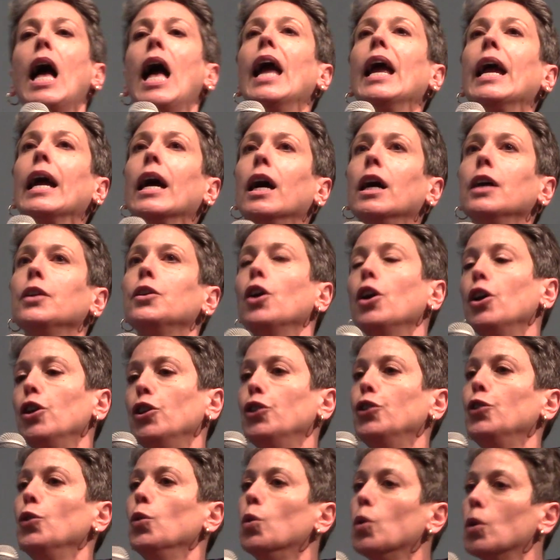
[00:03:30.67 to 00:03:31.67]
and
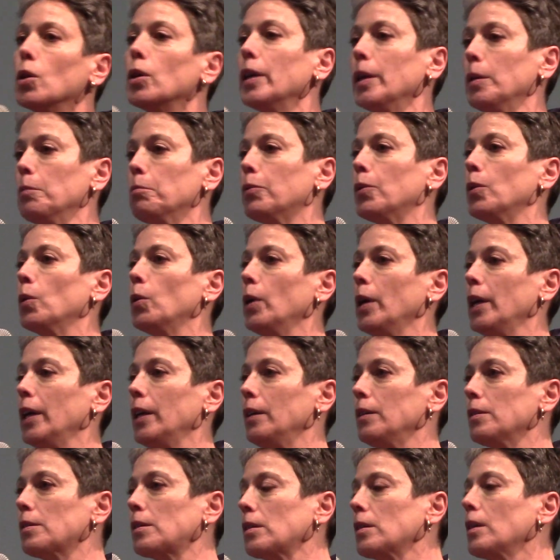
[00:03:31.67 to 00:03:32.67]
your
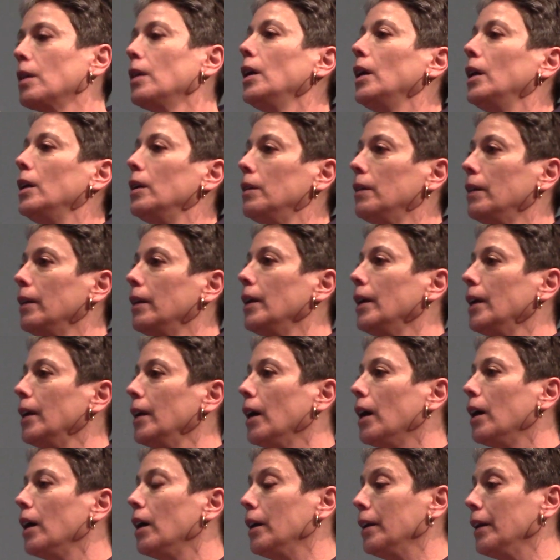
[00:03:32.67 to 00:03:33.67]
employees in
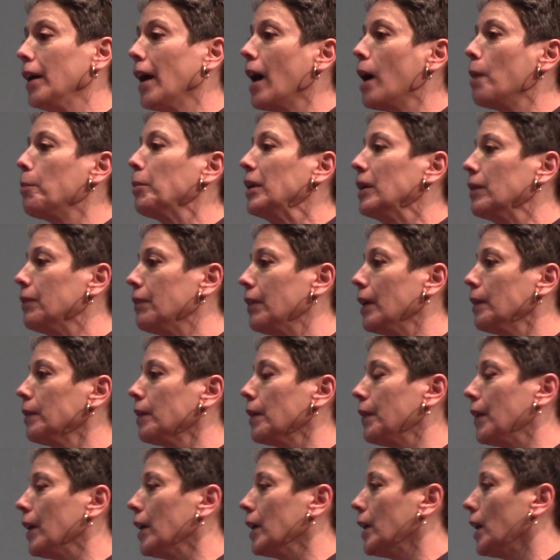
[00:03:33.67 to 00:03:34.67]
the unhappy event
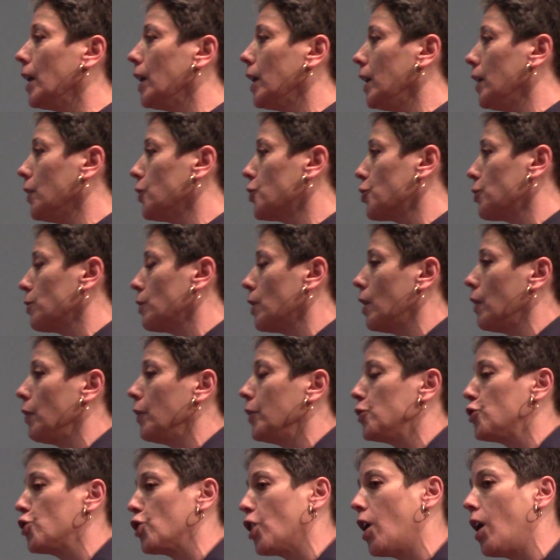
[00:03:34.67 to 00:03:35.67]
that they get injured on
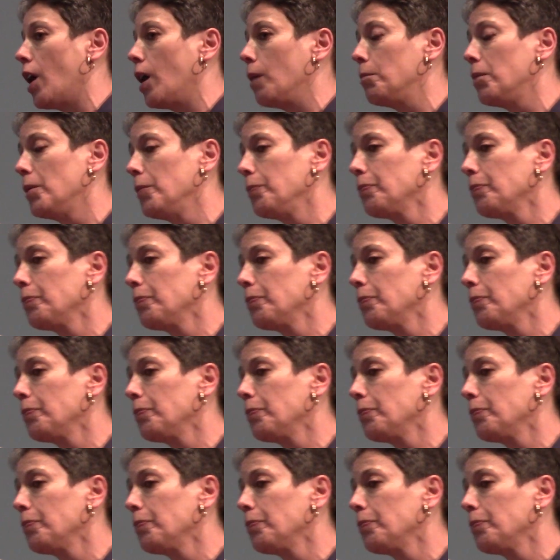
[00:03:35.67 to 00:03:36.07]
the job.